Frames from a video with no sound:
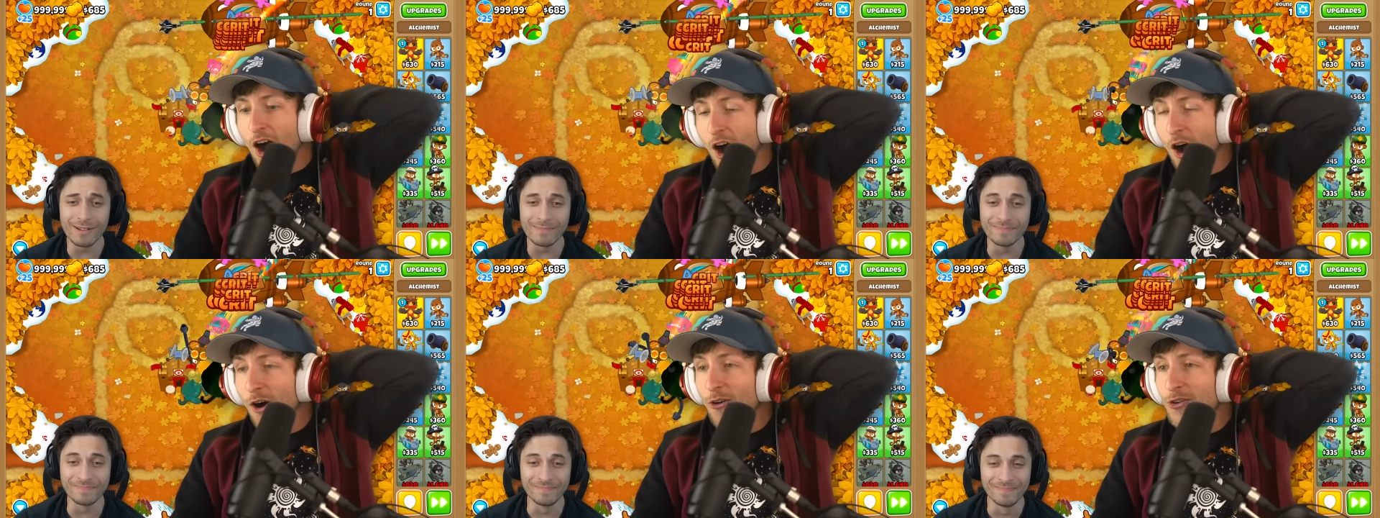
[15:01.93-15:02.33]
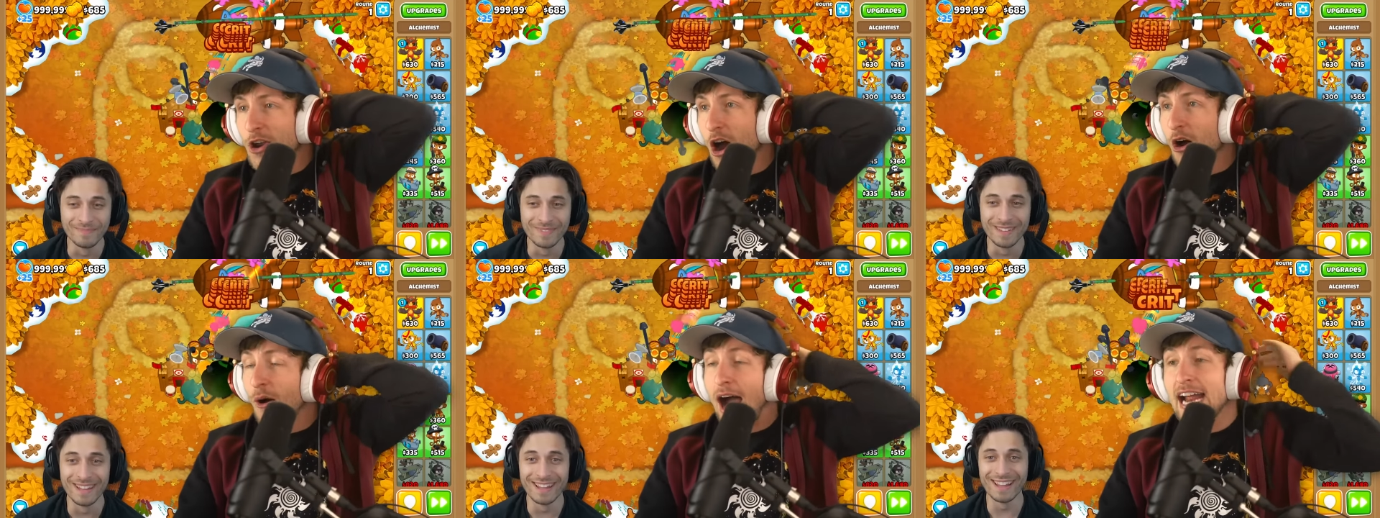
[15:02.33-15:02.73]
Speaker 1: Oh no,
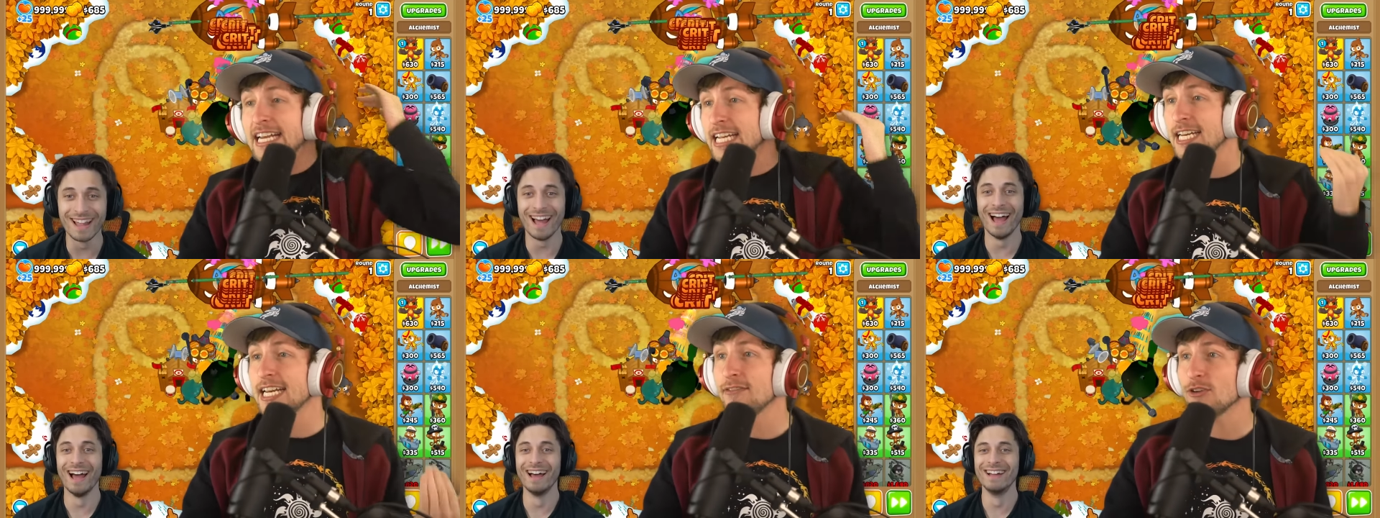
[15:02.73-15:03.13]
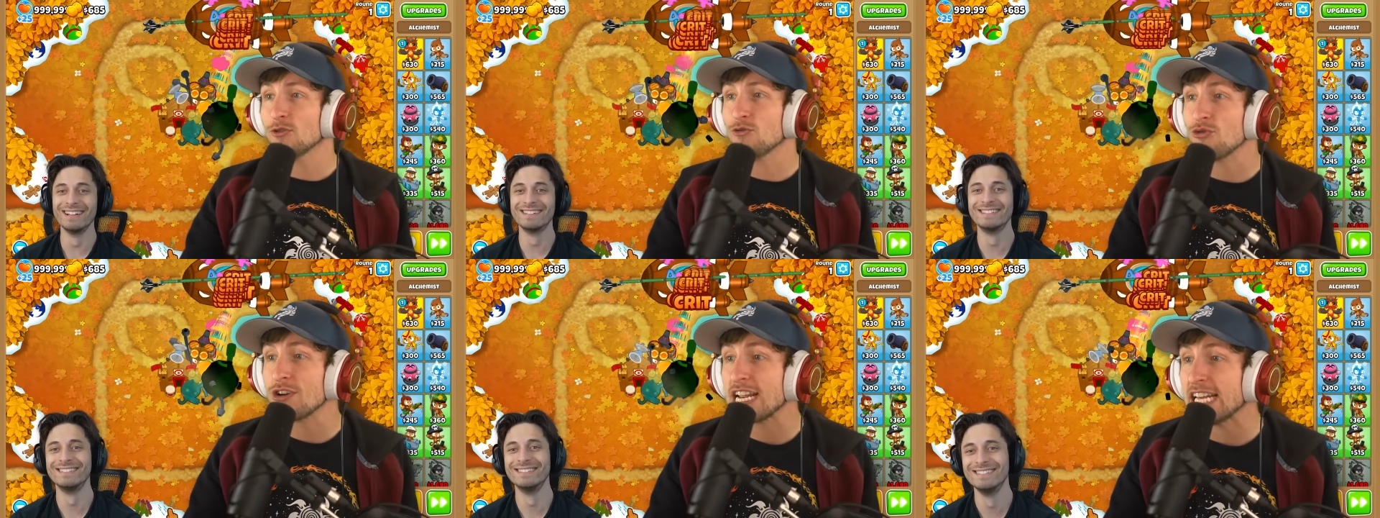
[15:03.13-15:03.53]
I didn't even
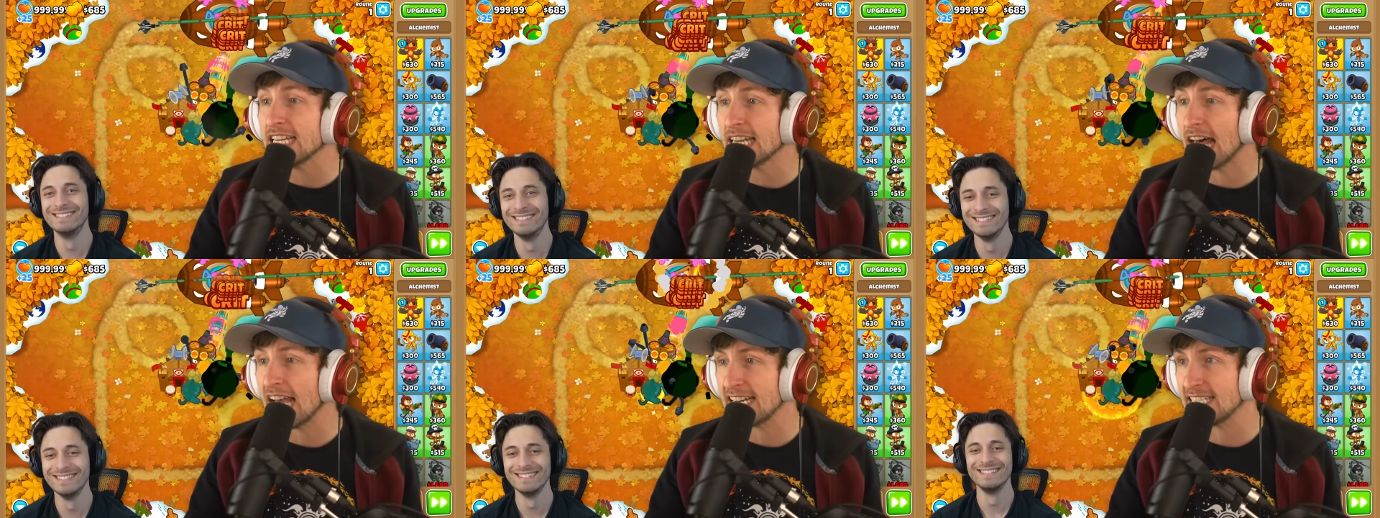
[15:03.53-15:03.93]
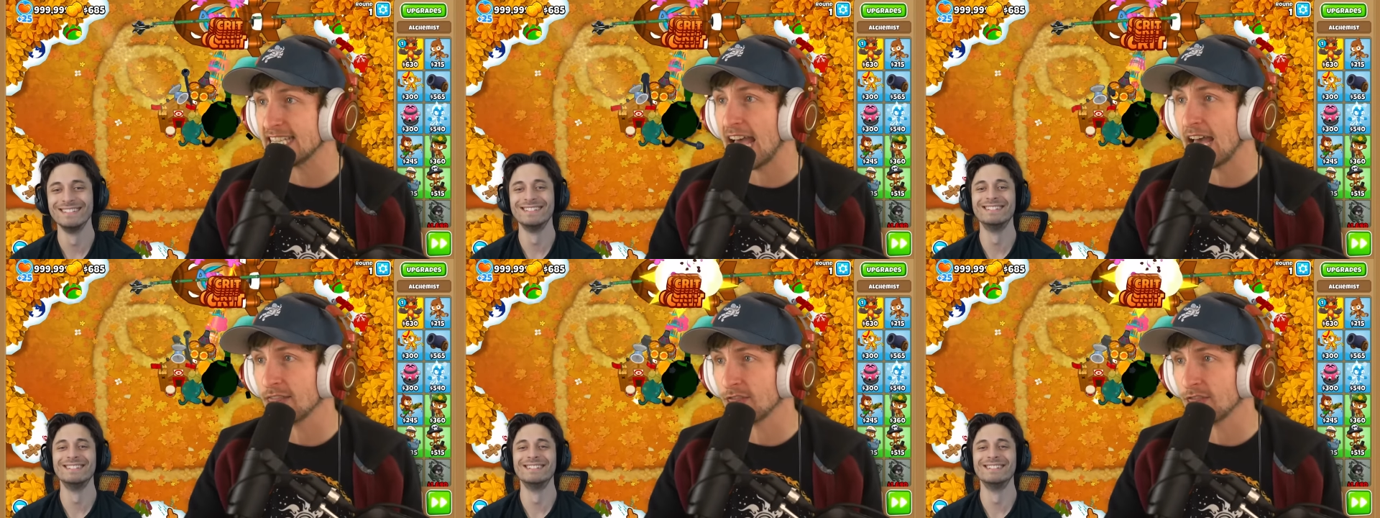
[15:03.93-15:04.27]
realize that